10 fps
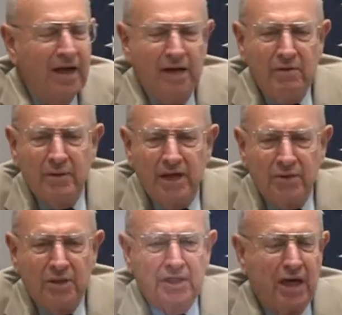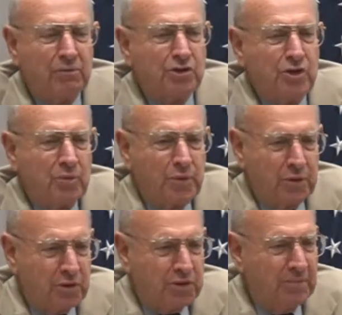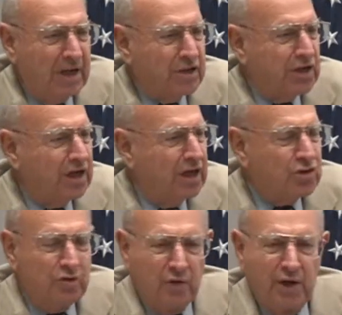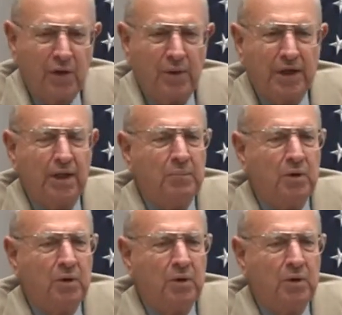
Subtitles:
And everybody thought that was going to produce the magic answer very quickly,